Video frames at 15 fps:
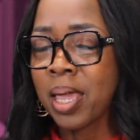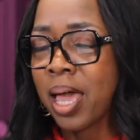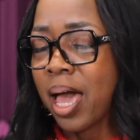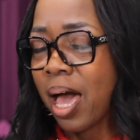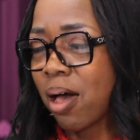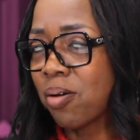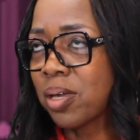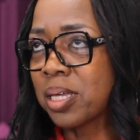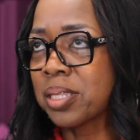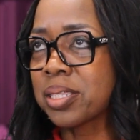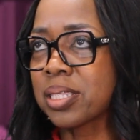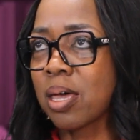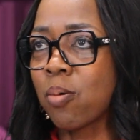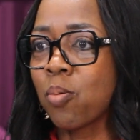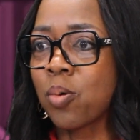How can
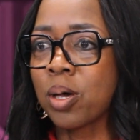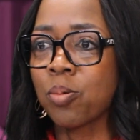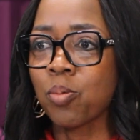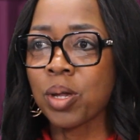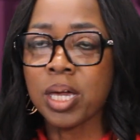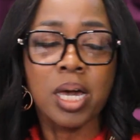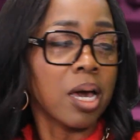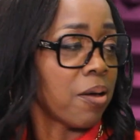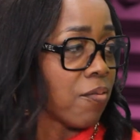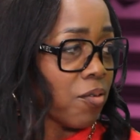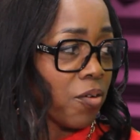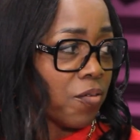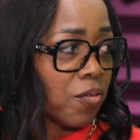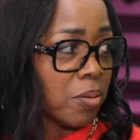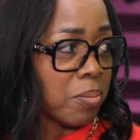someone
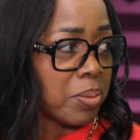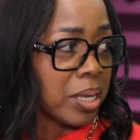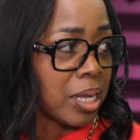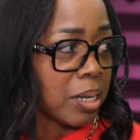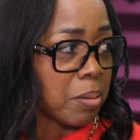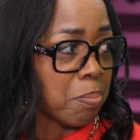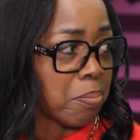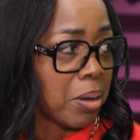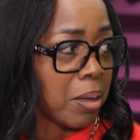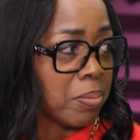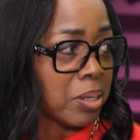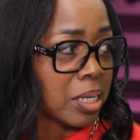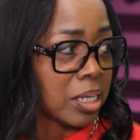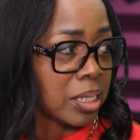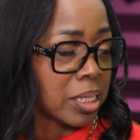recover from being
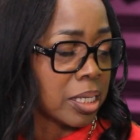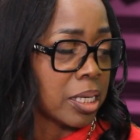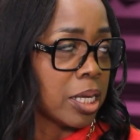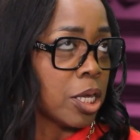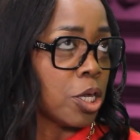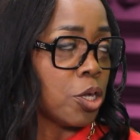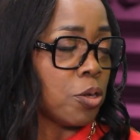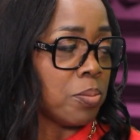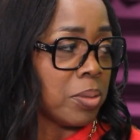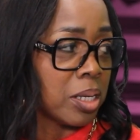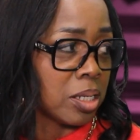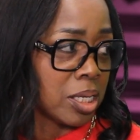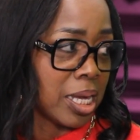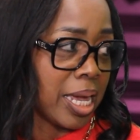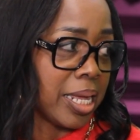publicly
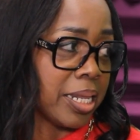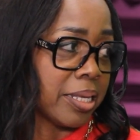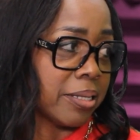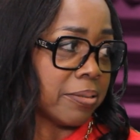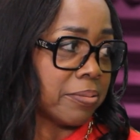humiliated?